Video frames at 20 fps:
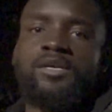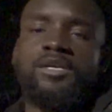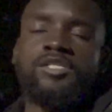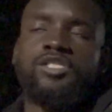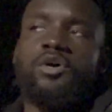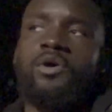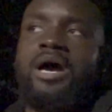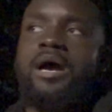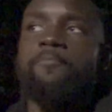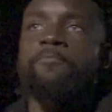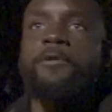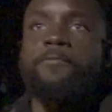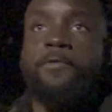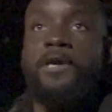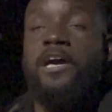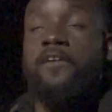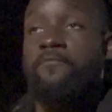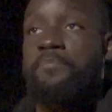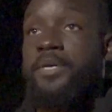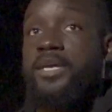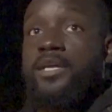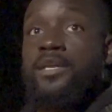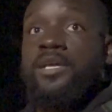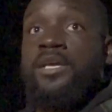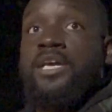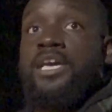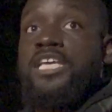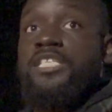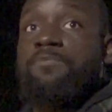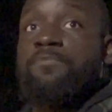So our people have been.
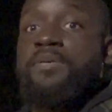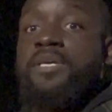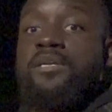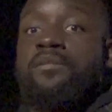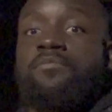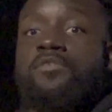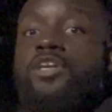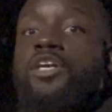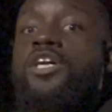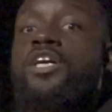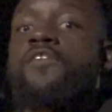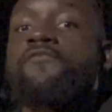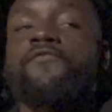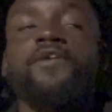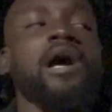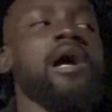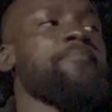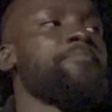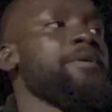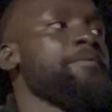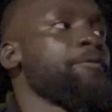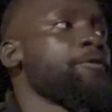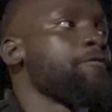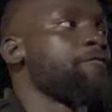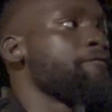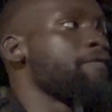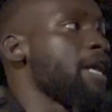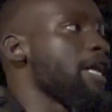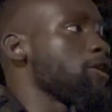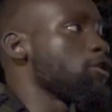It's been good for our people to
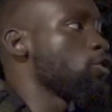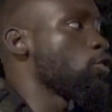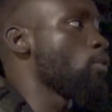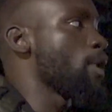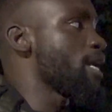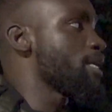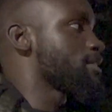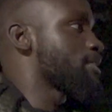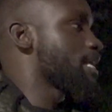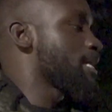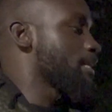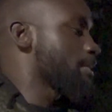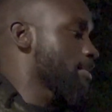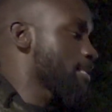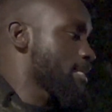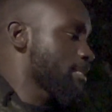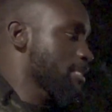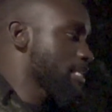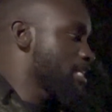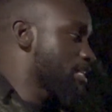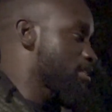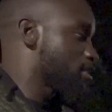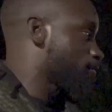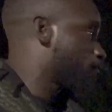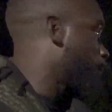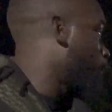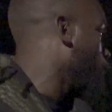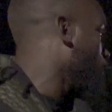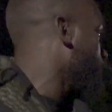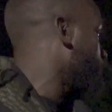follow the ways that is
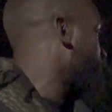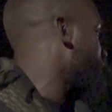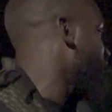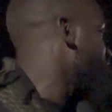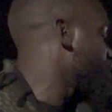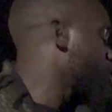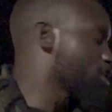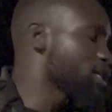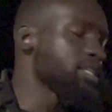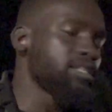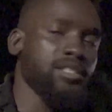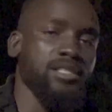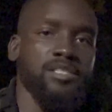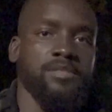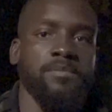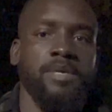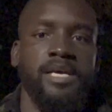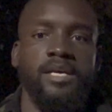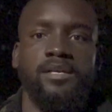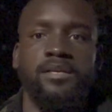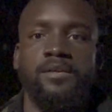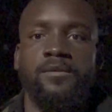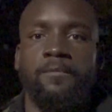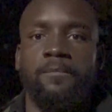full of injustice, man.